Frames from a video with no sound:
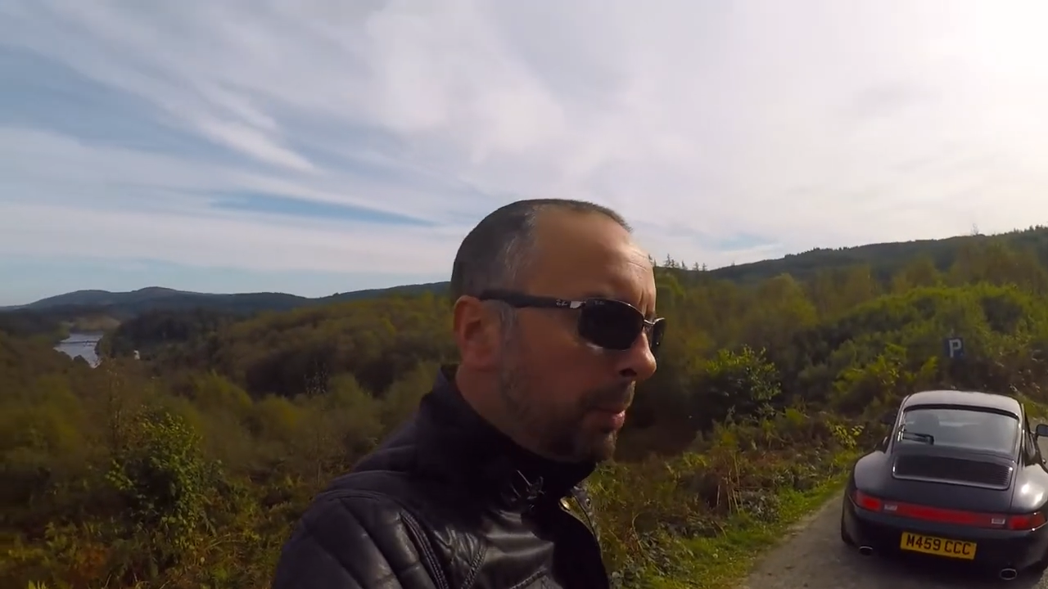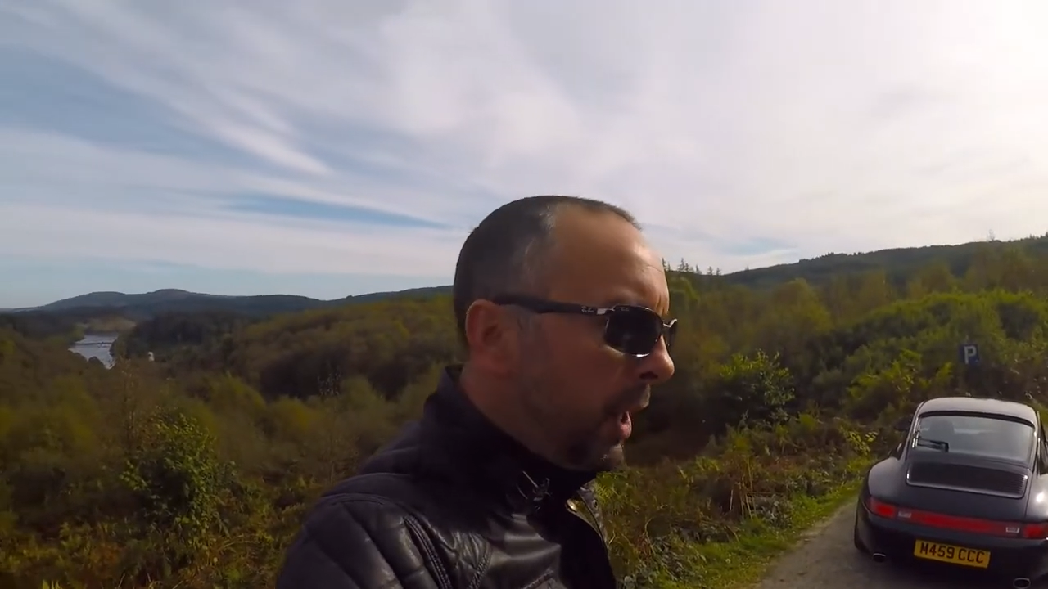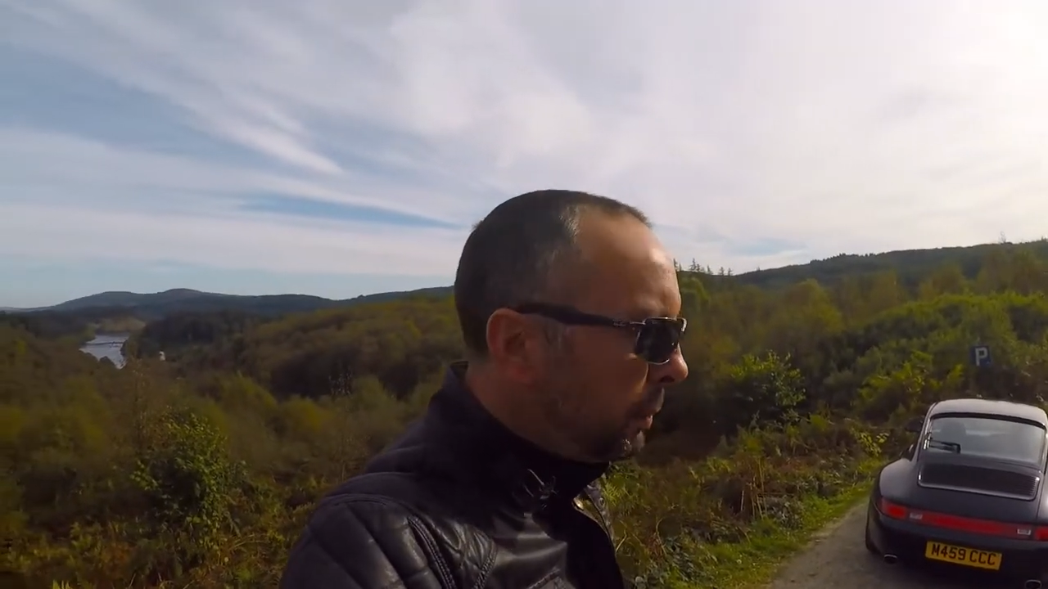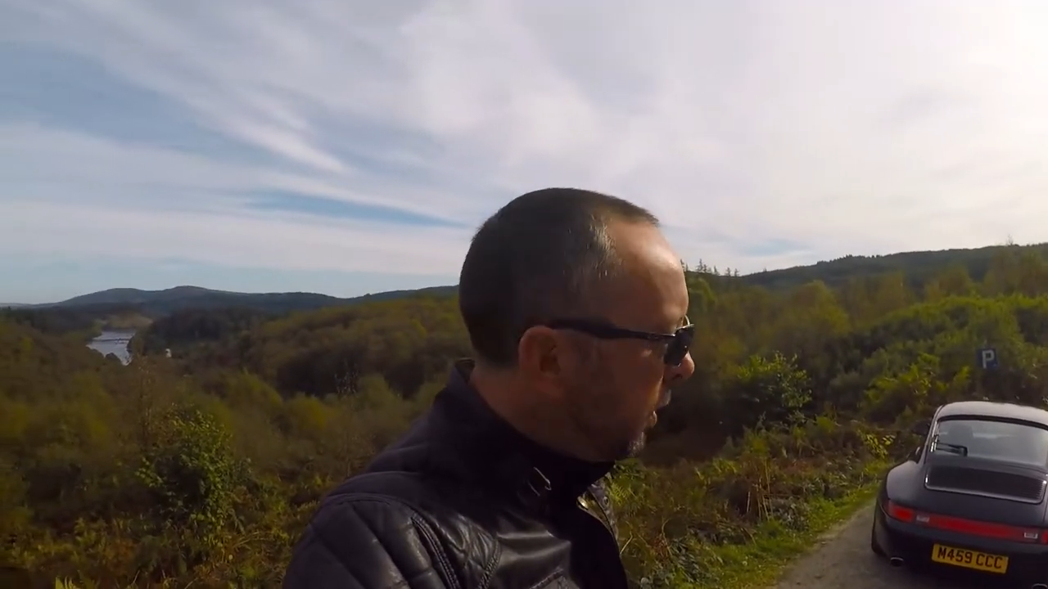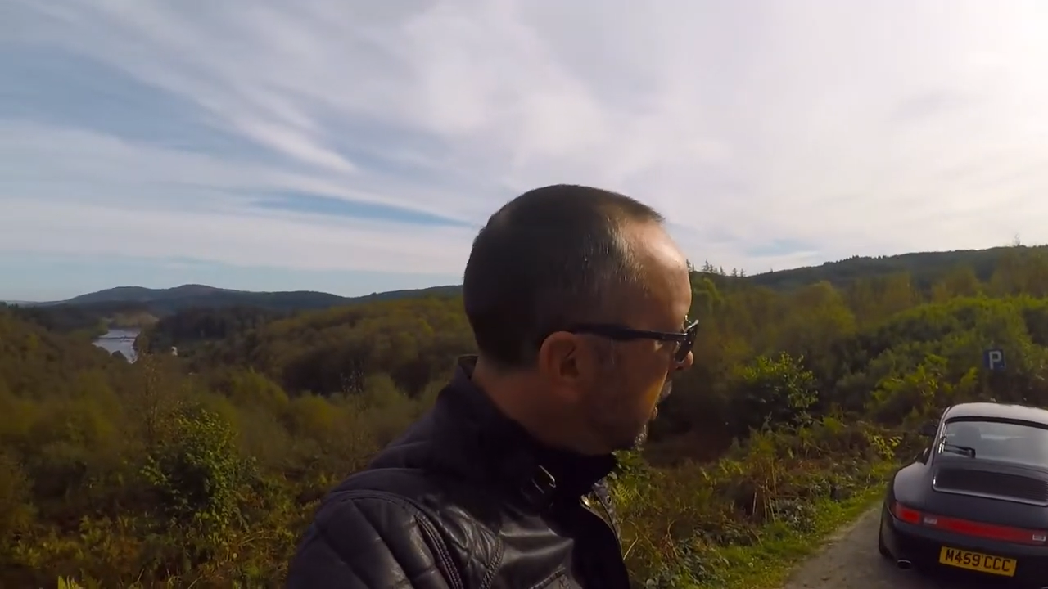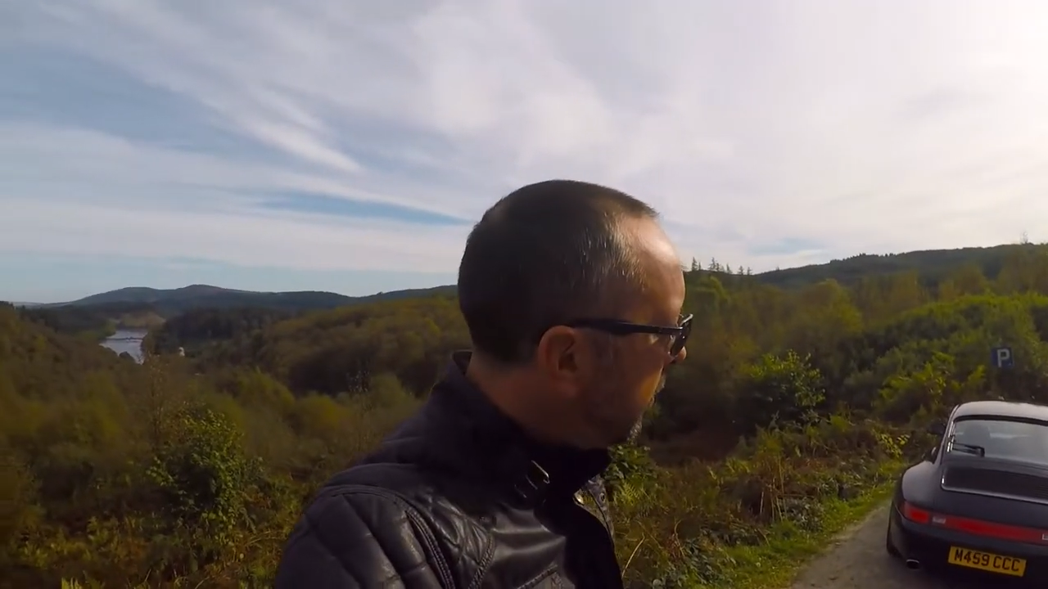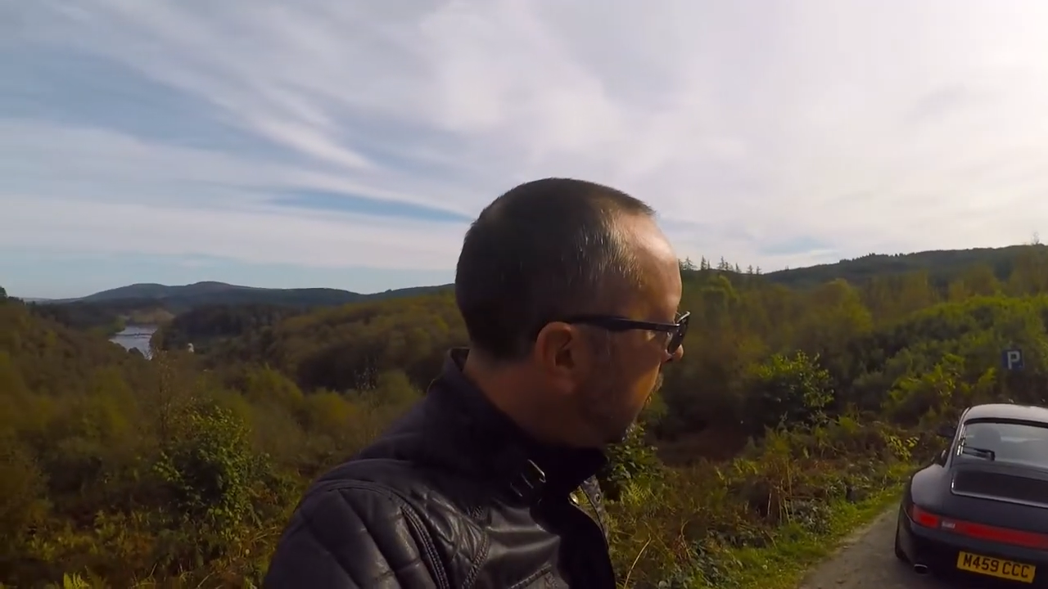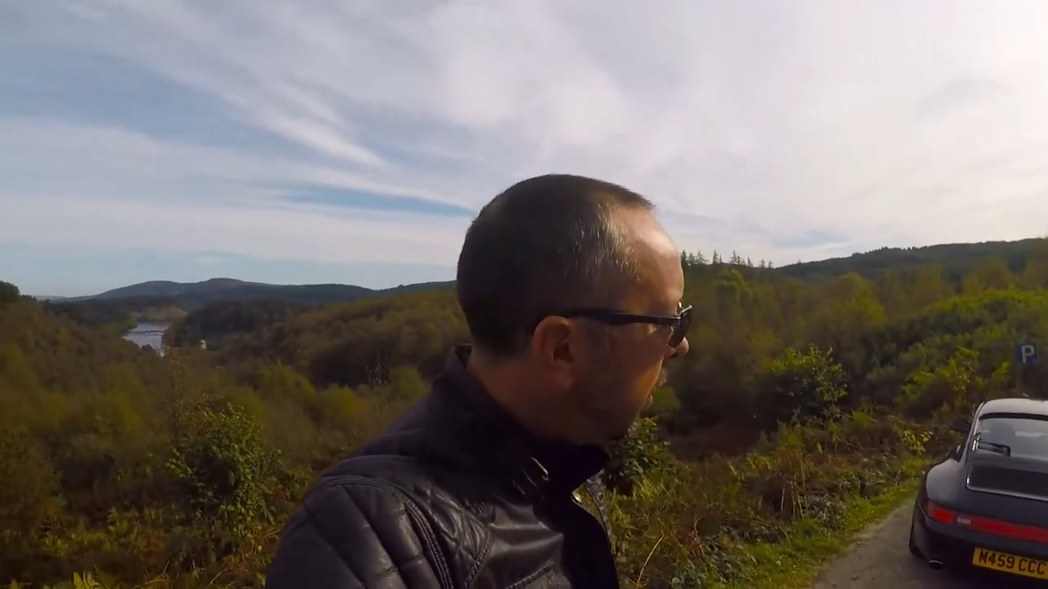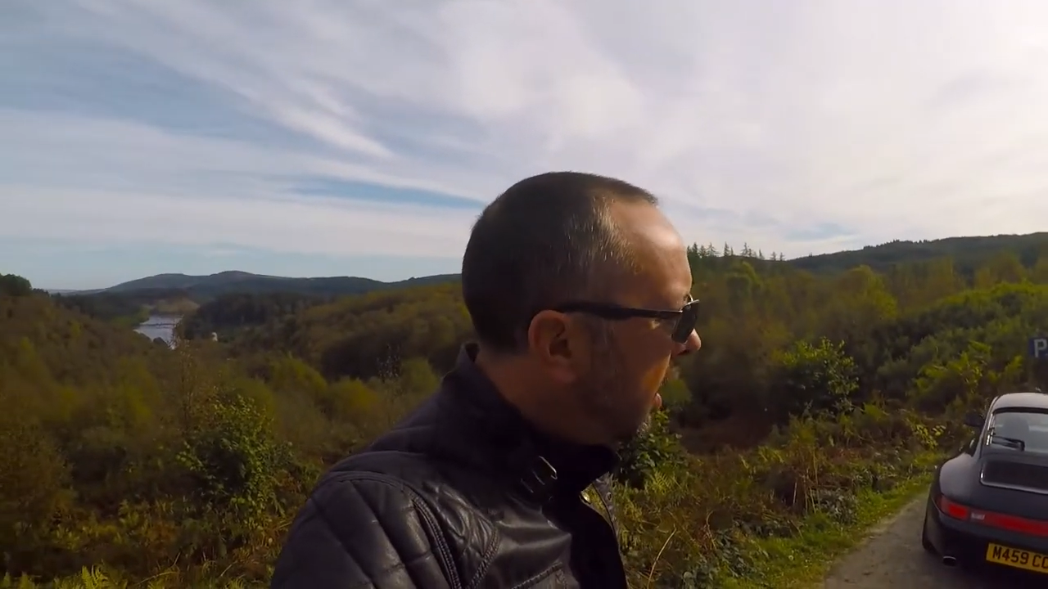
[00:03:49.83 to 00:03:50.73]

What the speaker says: price point of view.